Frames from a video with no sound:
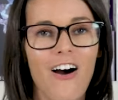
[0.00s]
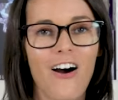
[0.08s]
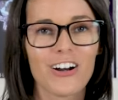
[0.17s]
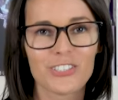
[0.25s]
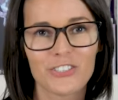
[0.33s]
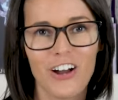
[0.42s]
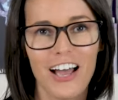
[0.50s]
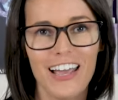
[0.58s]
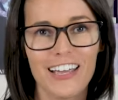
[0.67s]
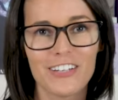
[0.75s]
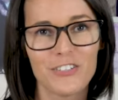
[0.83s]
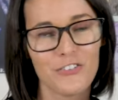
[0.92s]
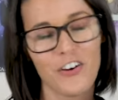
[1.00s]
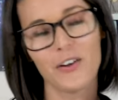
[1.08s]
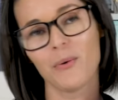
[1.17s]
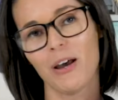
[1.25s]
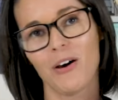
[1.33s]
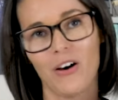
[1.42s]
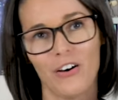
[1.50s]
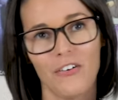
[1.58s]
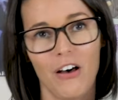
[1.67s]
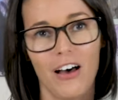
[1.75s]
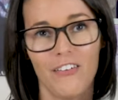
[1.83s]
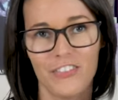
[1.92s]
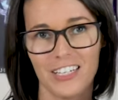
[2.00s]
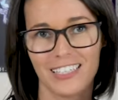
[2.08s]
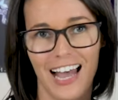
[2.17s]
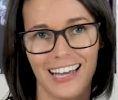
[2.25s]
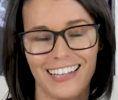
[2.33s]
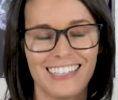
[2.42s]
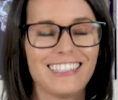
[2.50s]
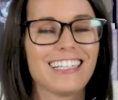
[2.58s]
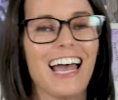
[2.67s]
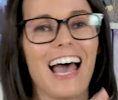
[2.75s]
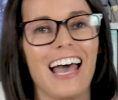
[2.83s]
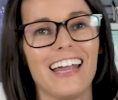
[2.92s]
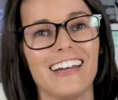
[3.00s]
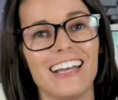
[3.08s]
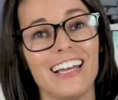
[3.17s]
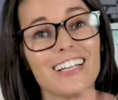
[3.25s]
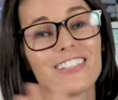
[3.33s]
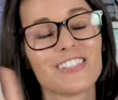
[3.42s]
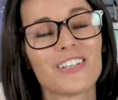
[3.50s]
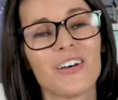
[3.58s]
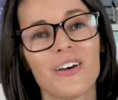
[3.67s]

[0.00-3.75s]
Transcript: are trying to find a way off of this island. And it's